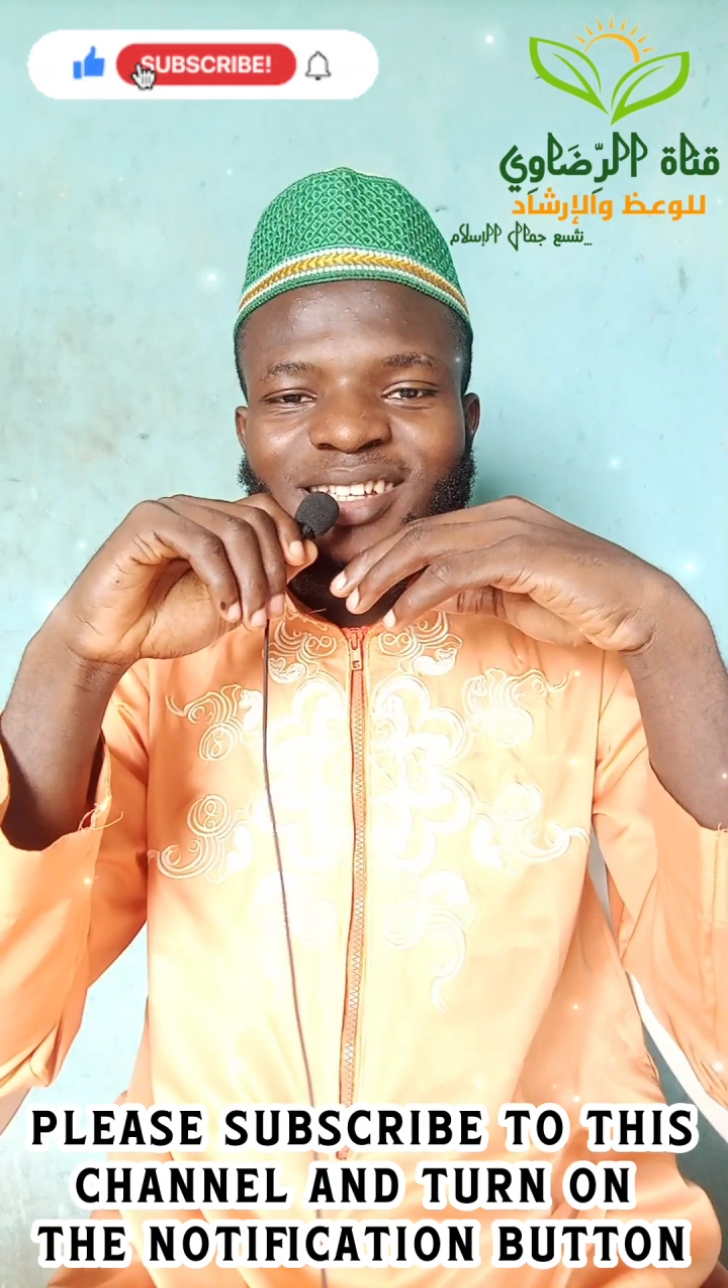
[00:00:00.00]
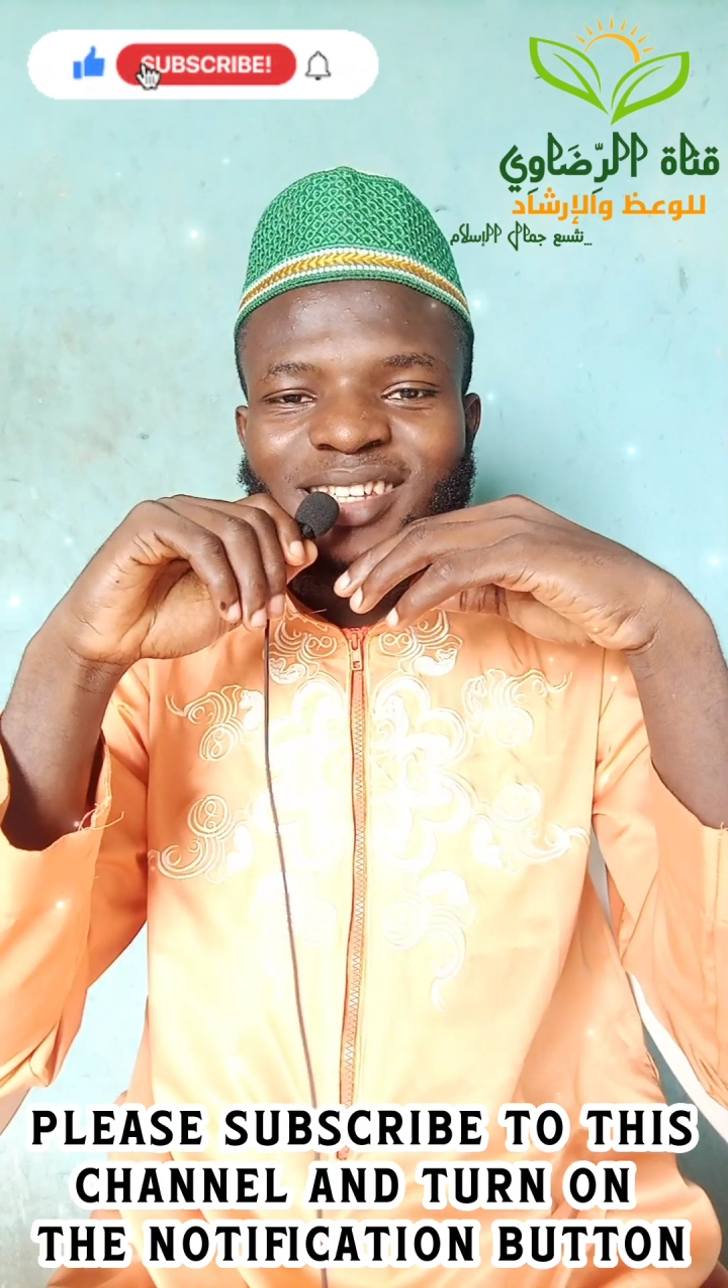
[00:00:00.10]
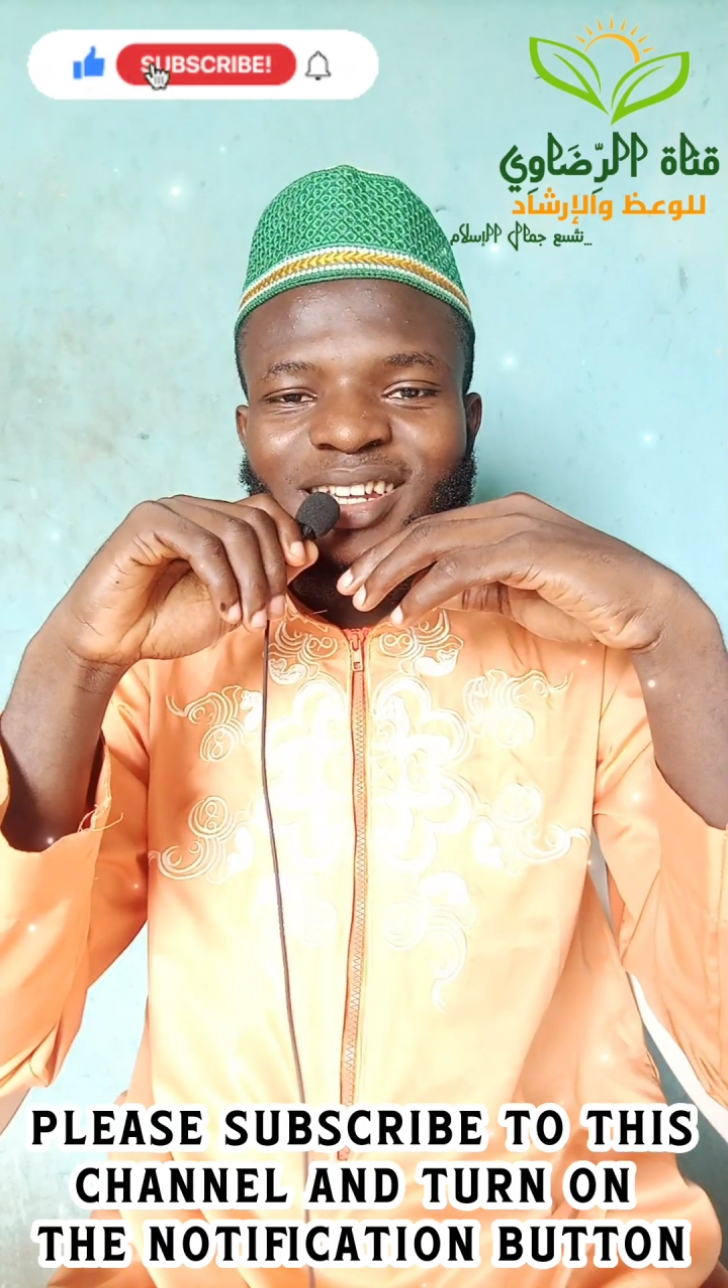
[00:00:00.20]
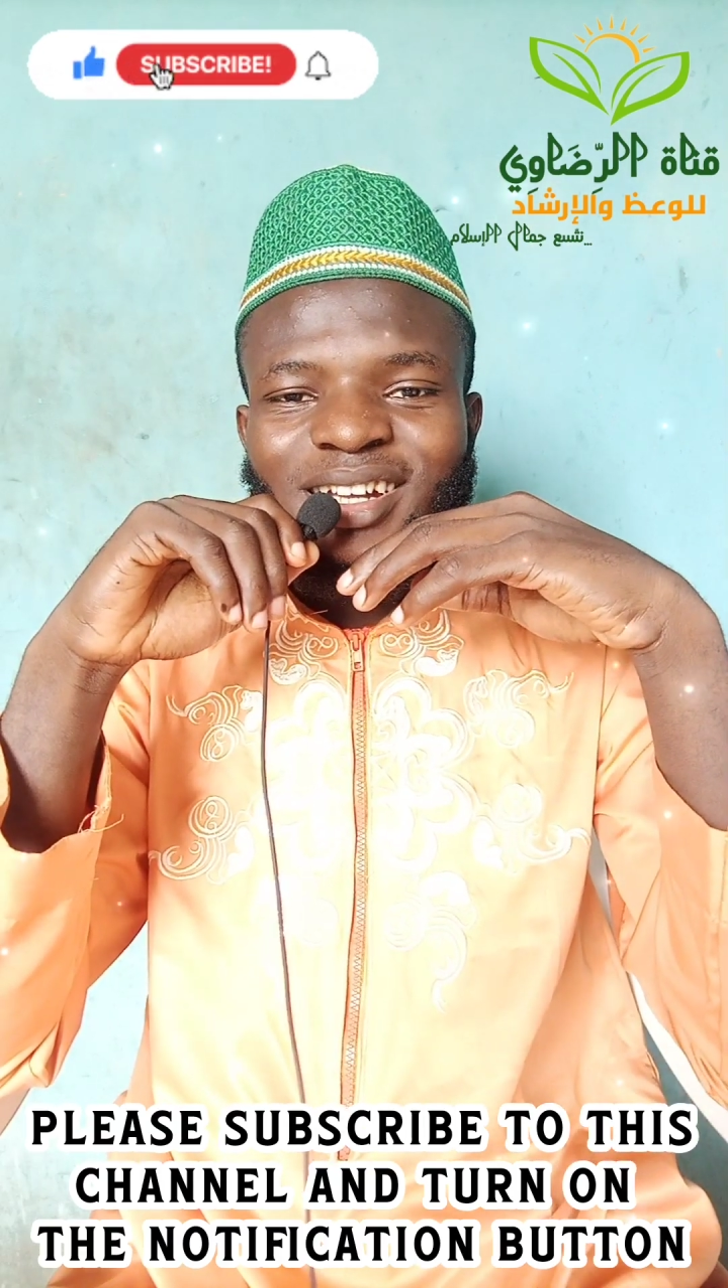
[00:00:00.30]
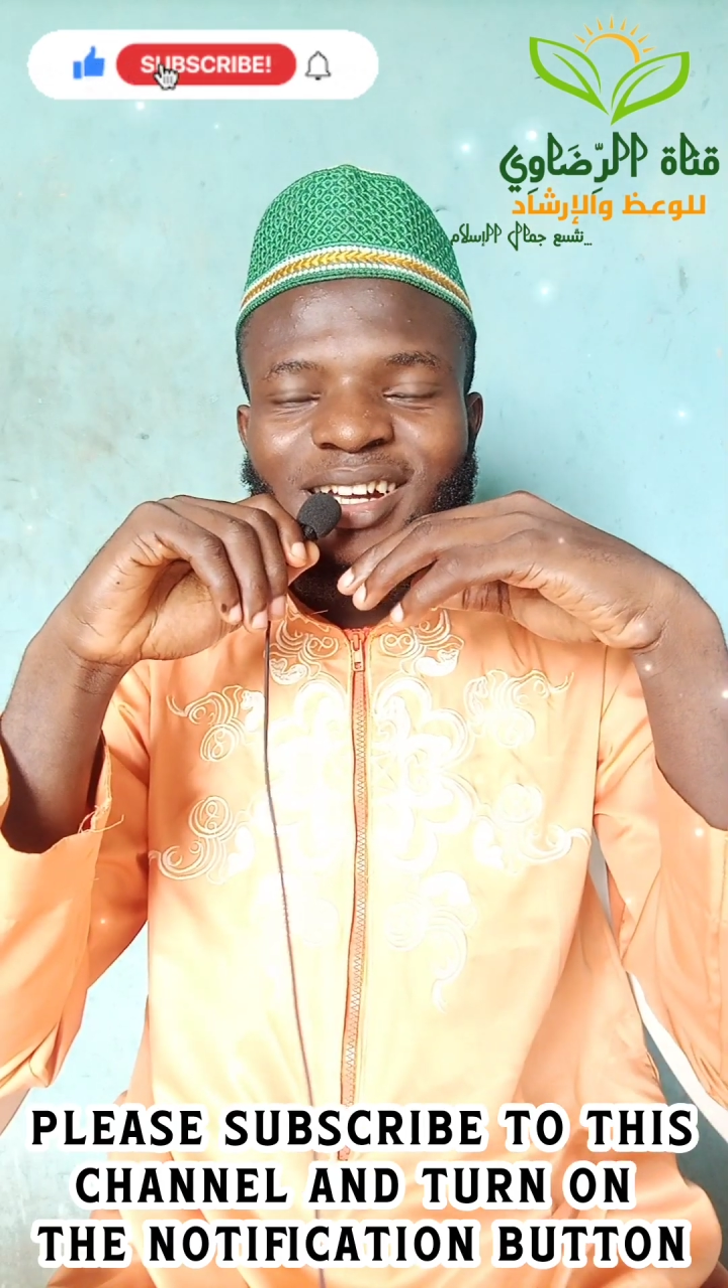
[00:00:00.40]

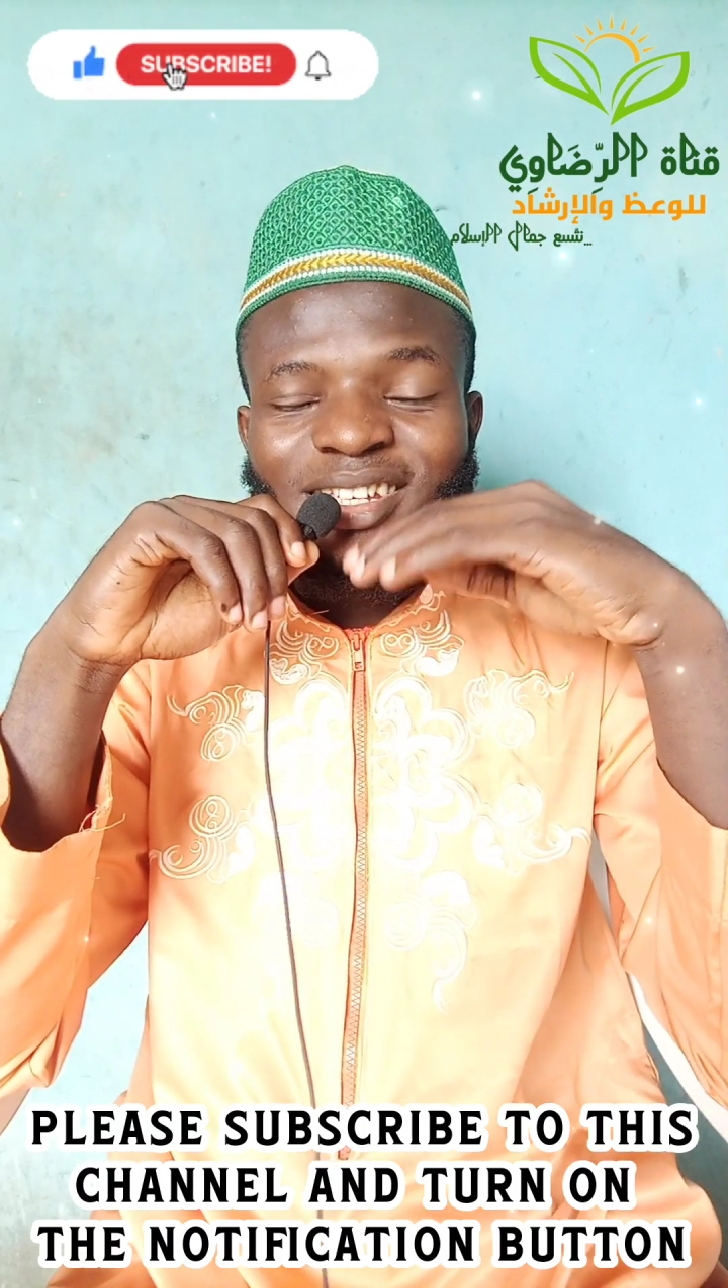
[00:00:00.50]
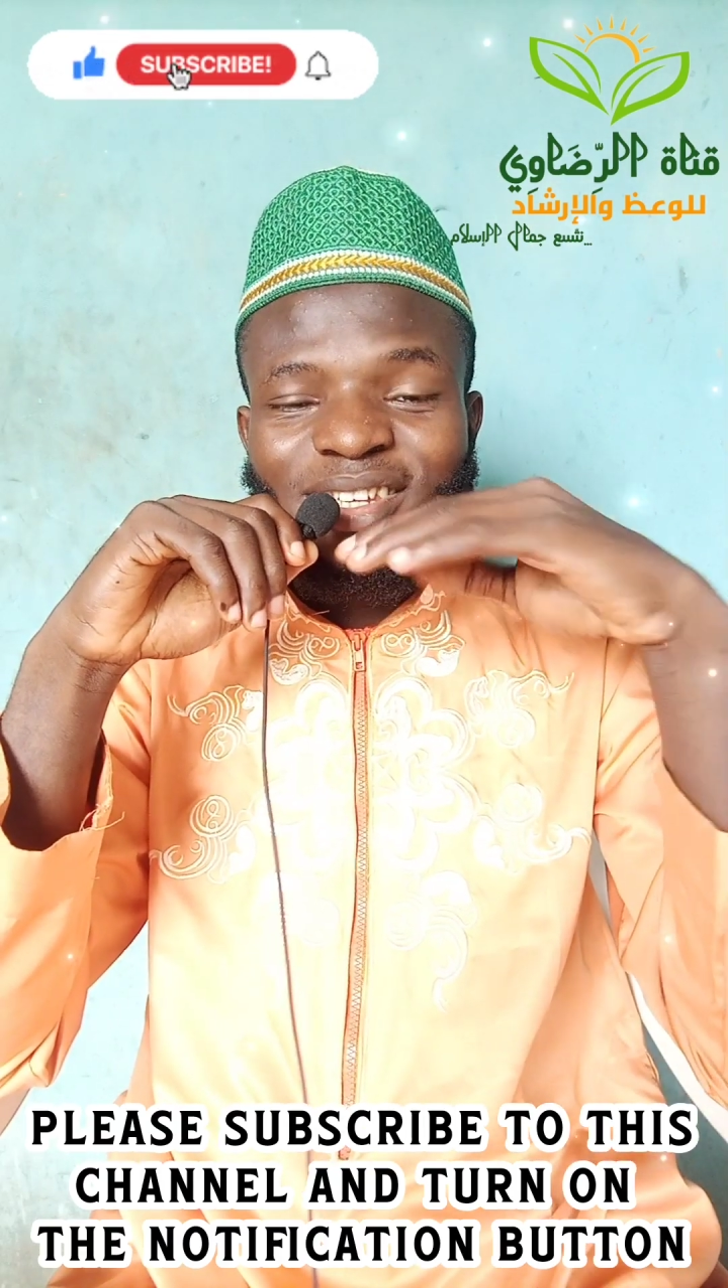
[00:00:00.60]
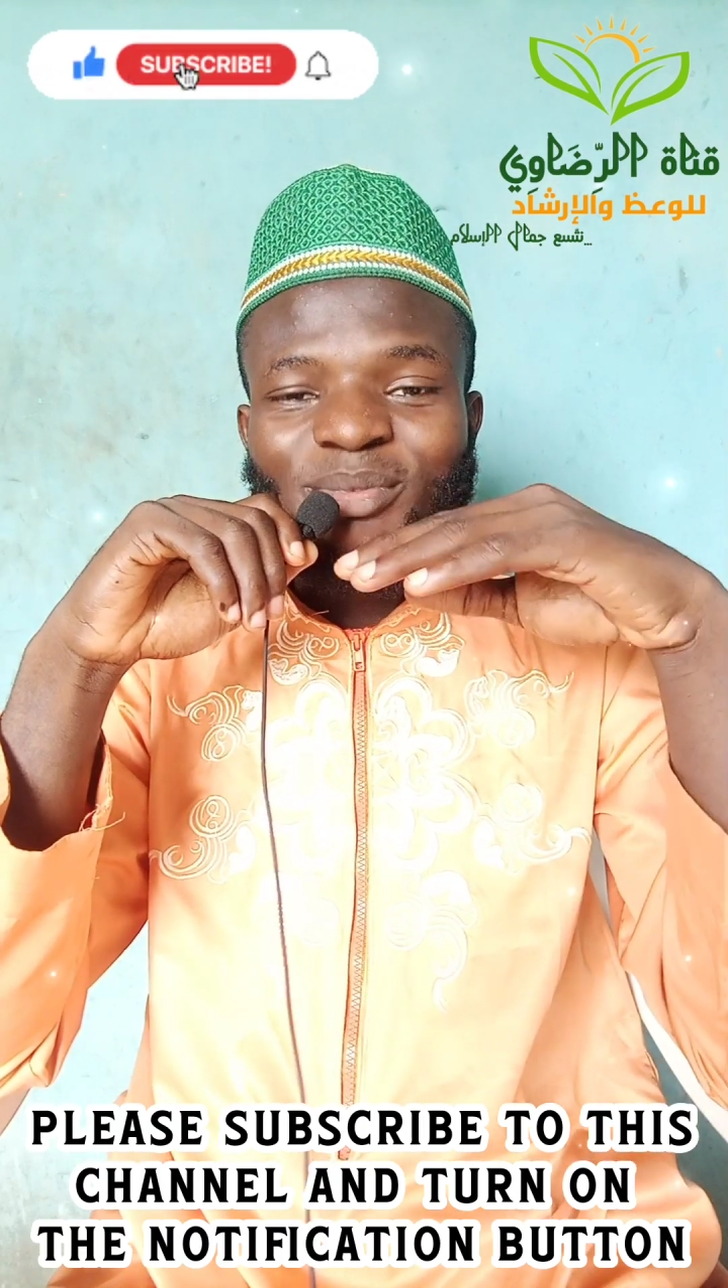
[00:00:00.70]
as accept